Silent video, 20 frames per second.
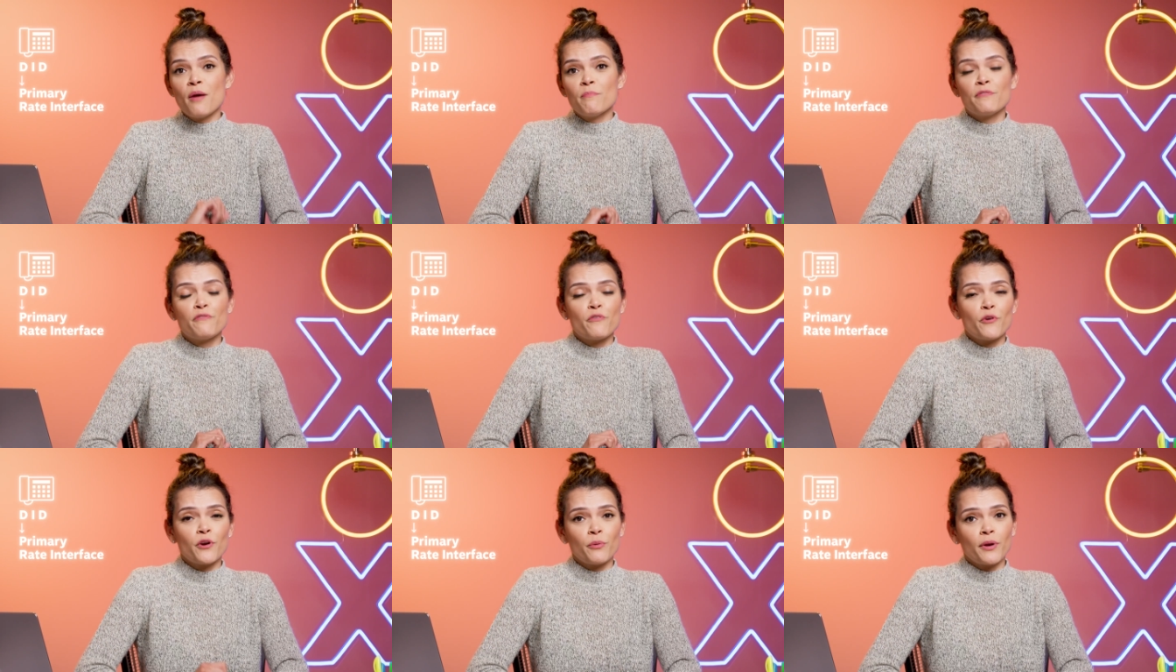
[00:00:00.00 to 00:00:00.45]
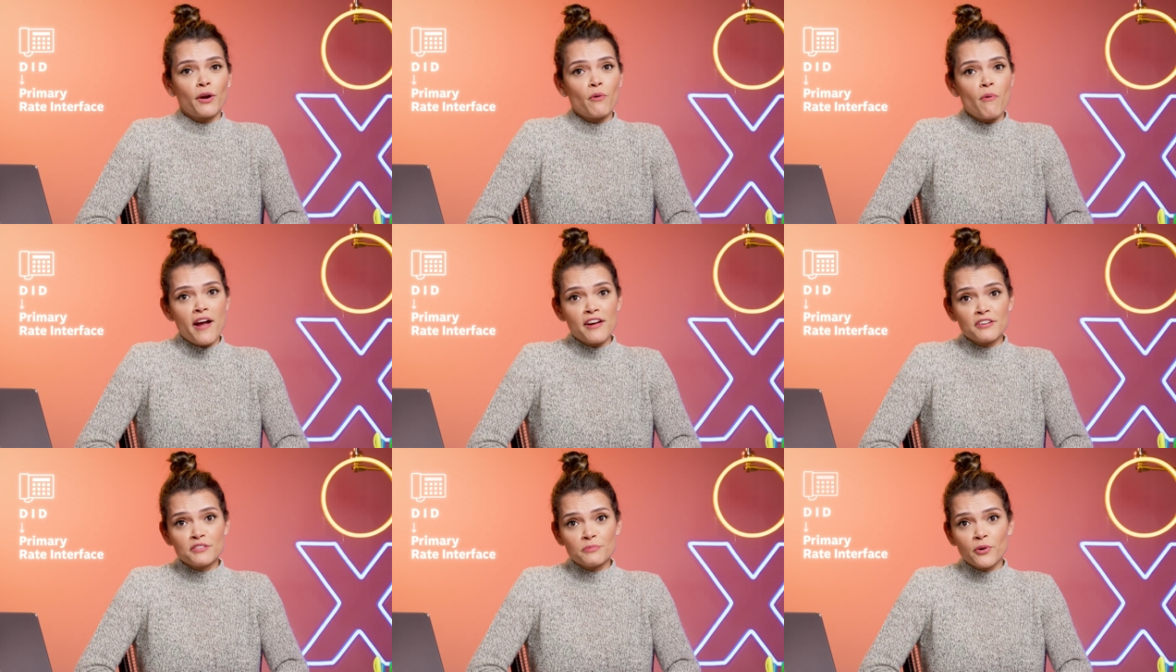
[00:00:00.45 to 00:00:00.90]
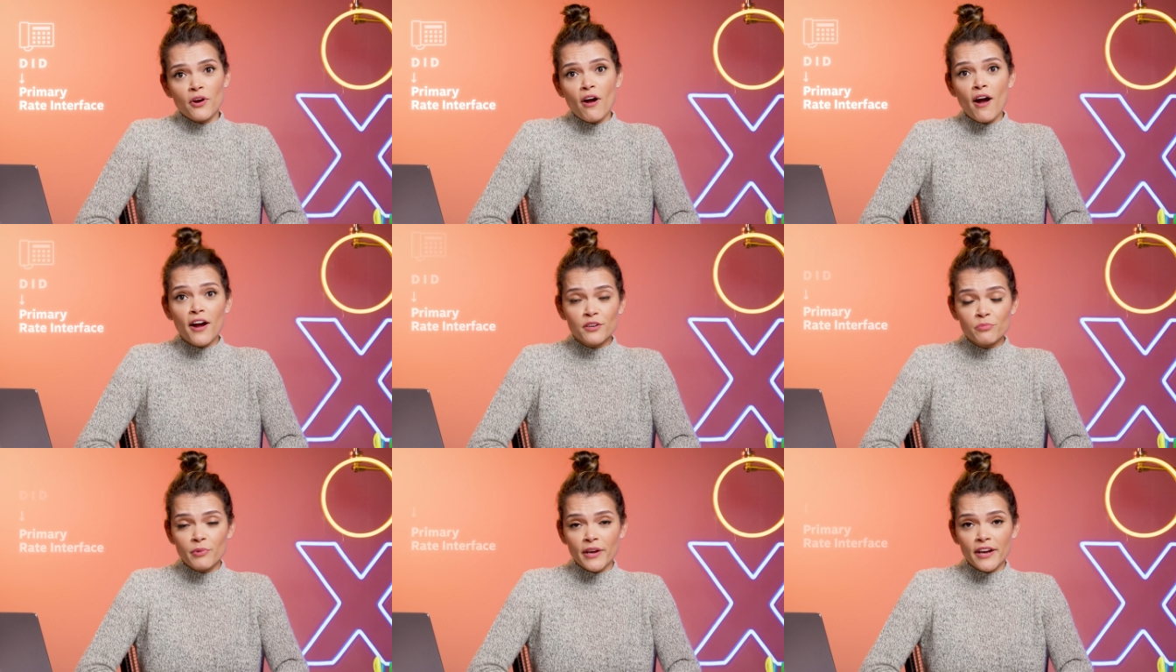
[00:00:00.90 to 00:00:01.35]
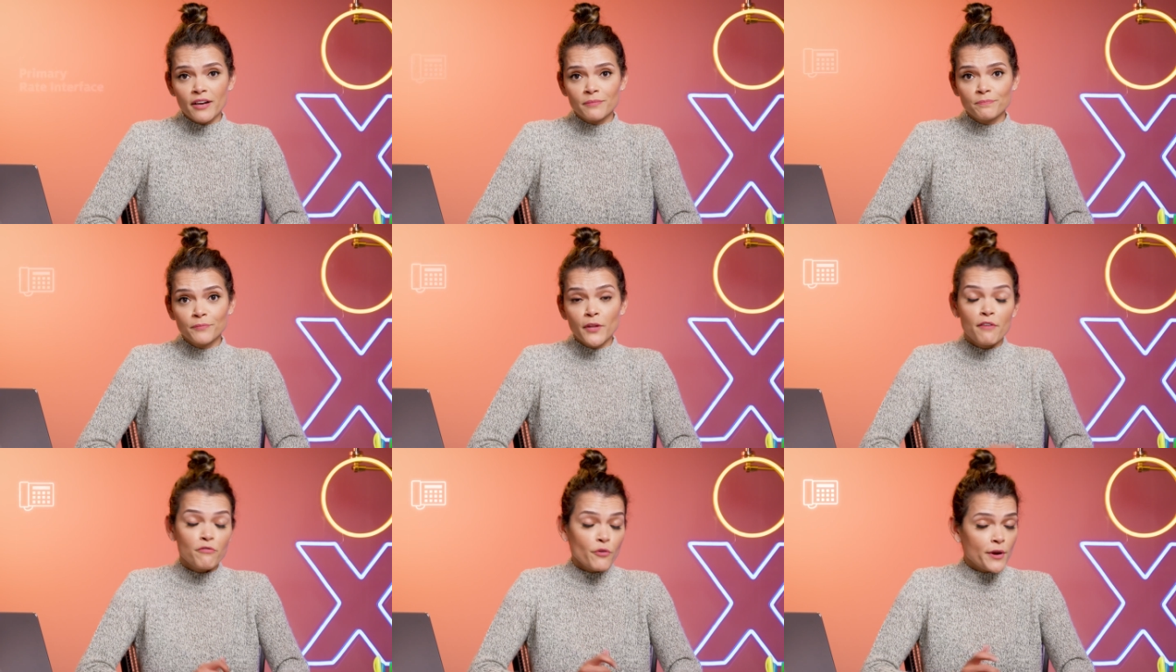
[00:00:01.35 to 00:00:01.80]
before it requires more hardware.
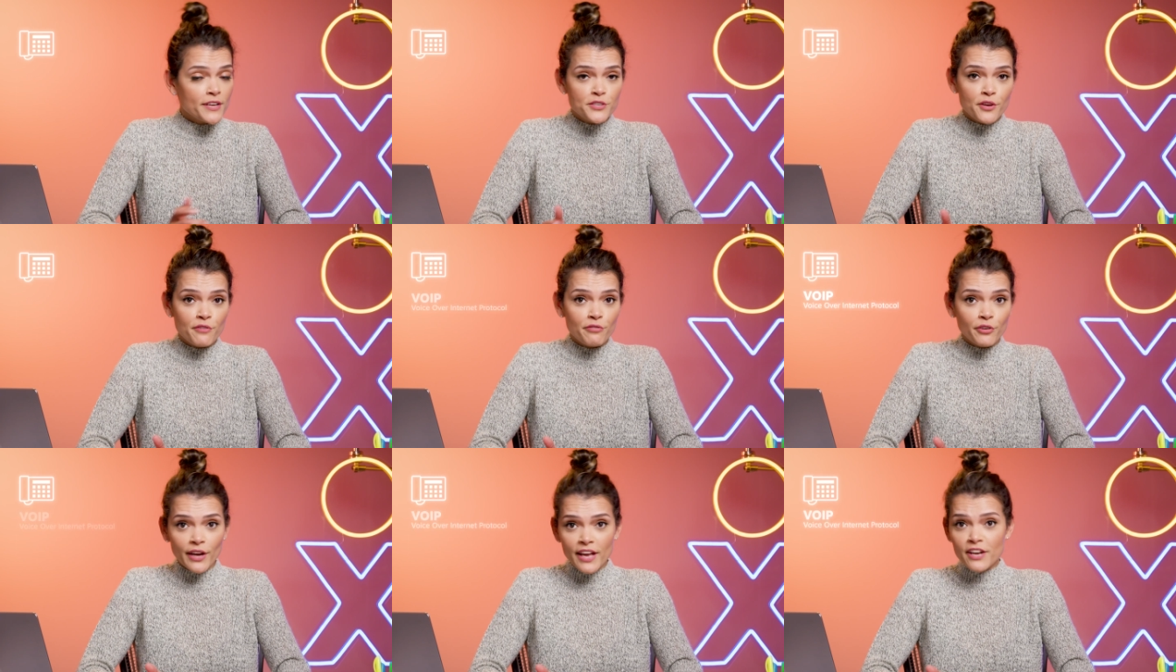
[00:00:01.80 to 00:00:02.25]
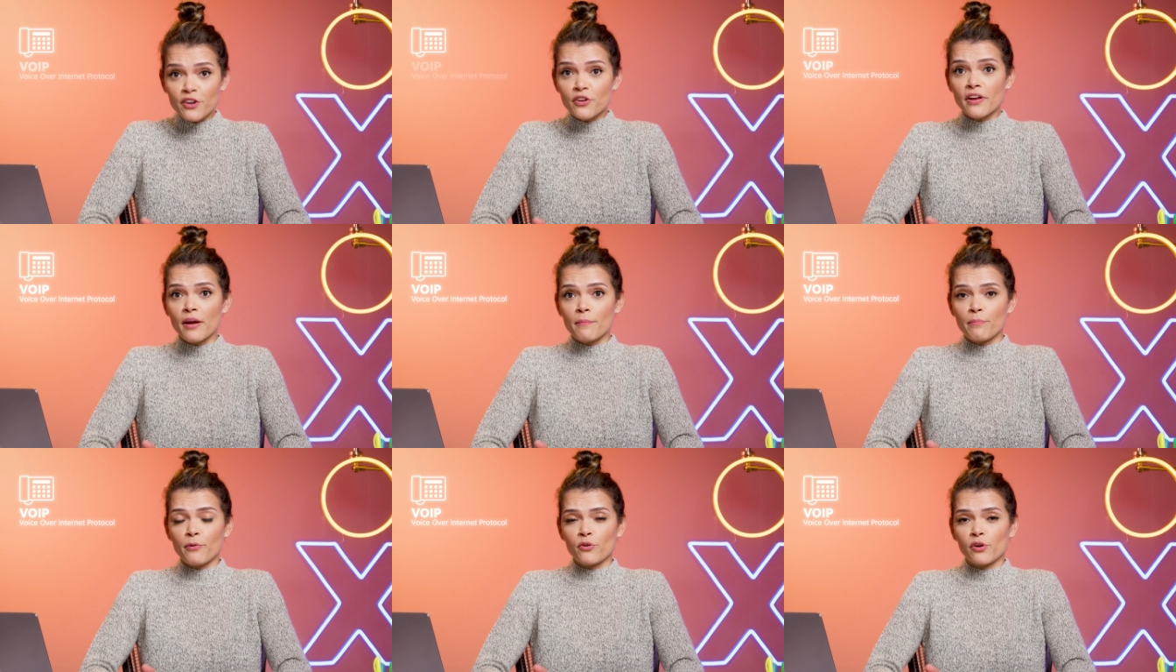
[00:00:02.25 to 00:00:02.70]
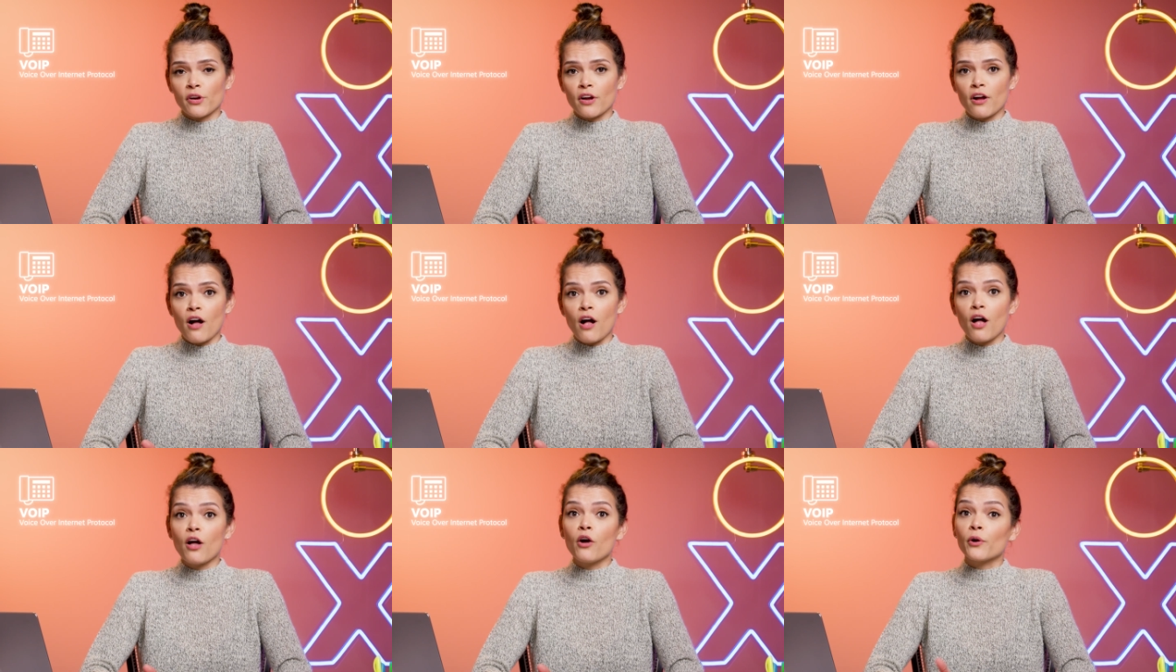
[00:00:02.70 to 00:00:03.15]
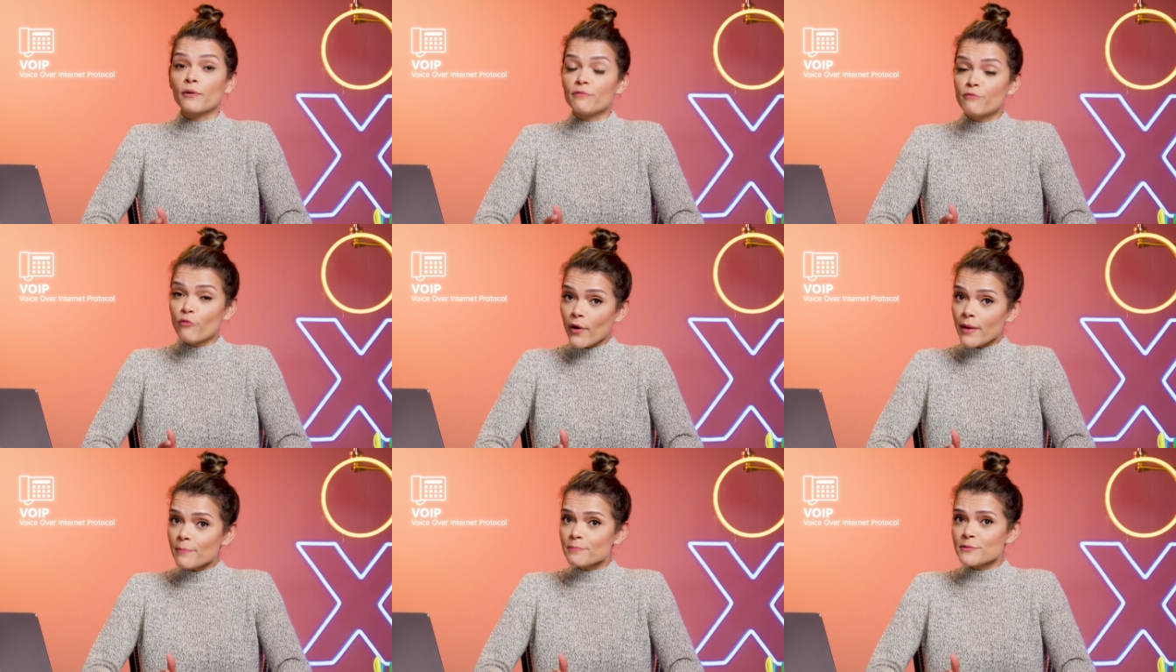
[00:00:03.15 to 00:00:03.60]
A voice over internet protocol, or
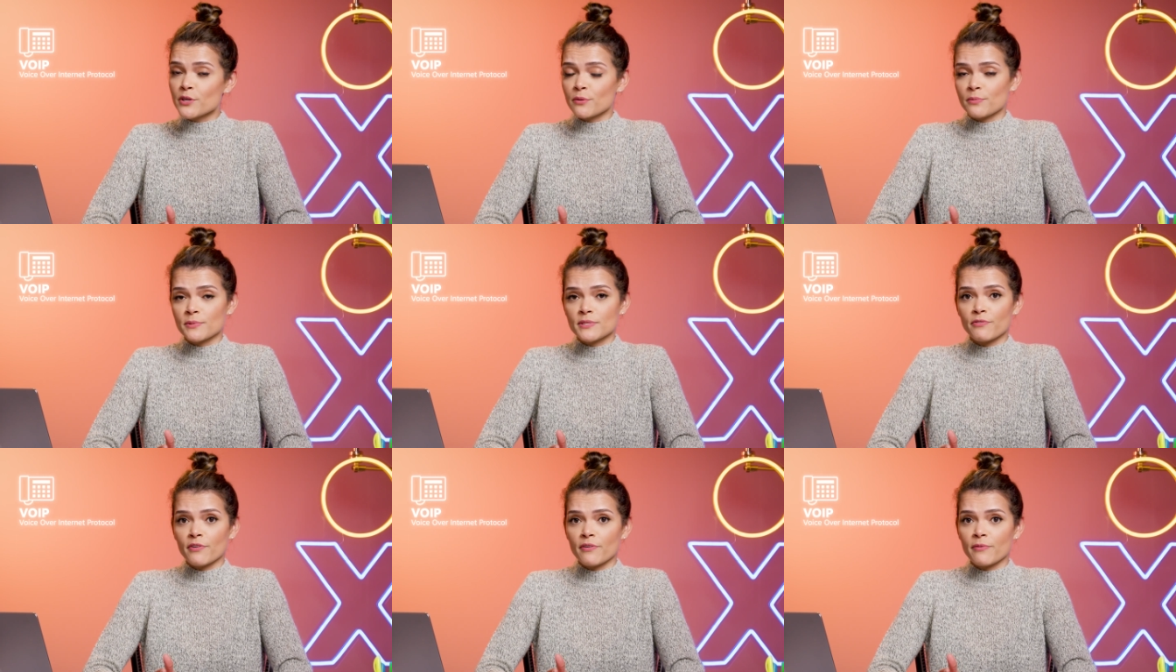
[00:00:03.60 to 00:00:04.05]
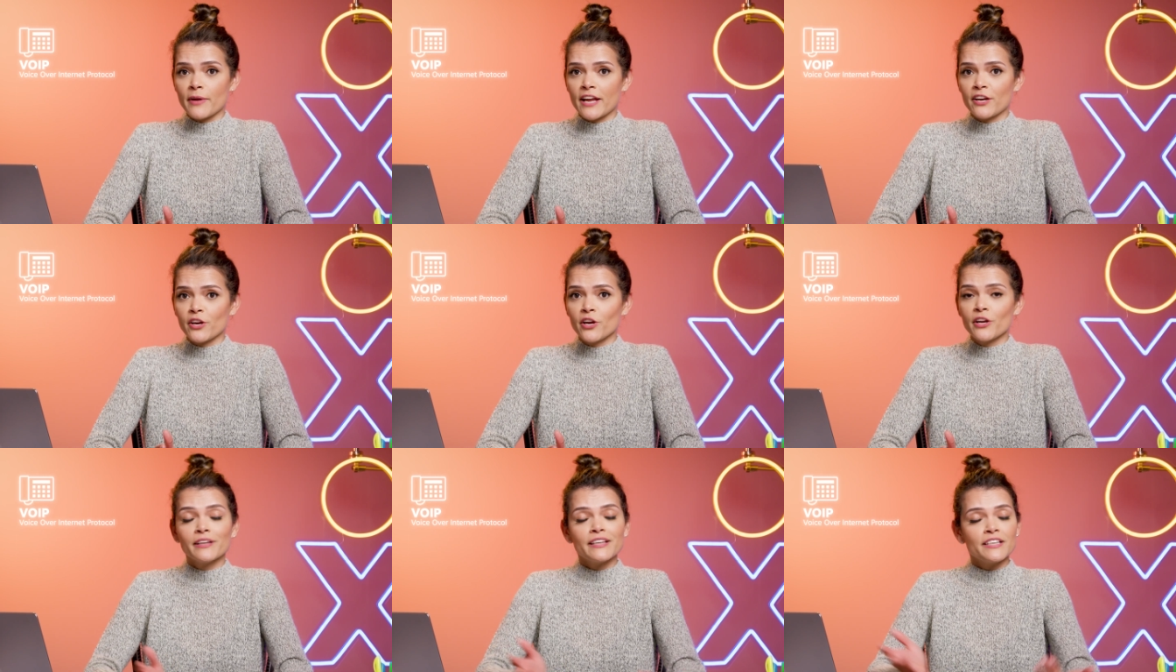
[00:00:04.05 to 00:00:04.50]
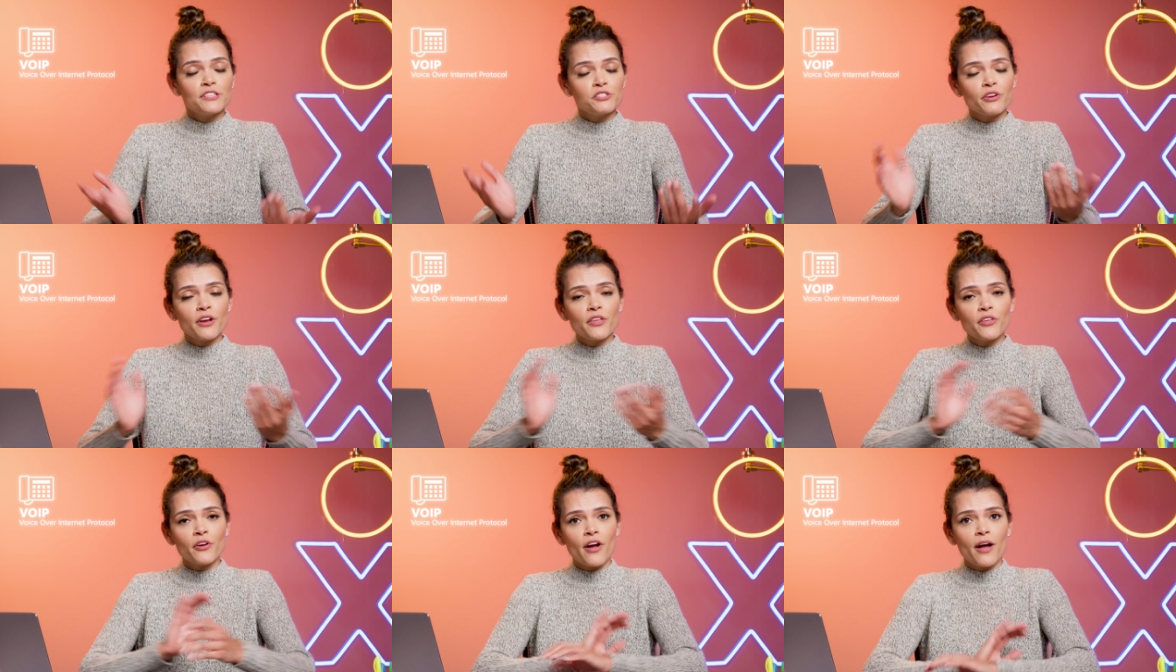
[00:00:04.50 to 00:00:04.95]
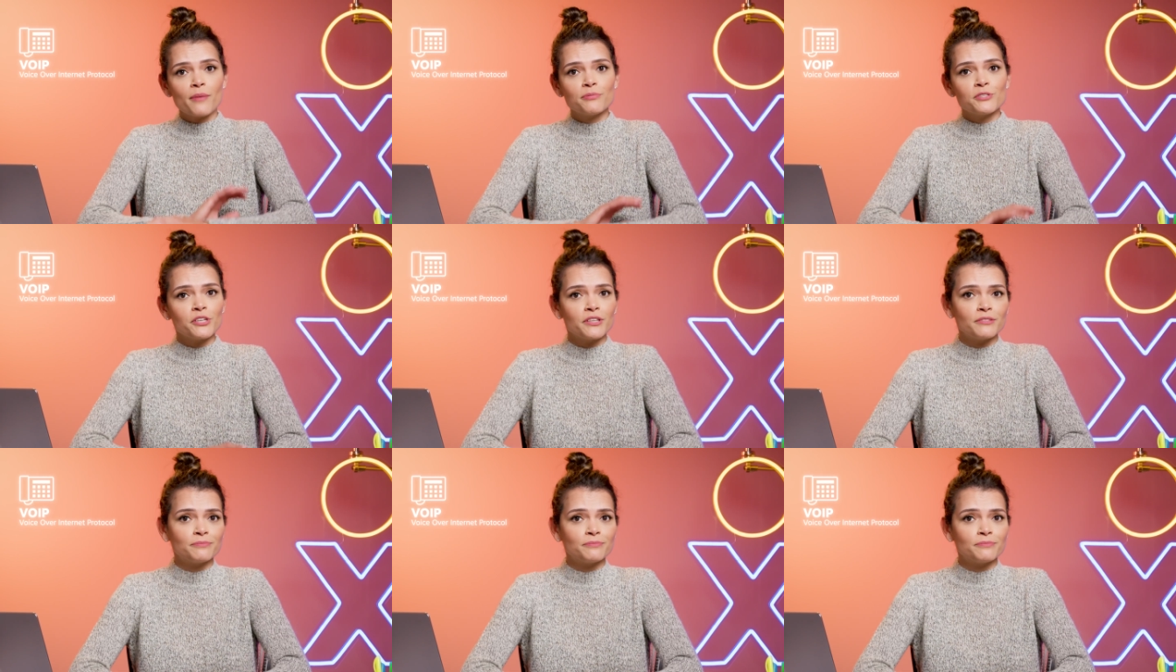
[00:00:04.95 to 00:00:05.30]
VoIP service provider, is your other option.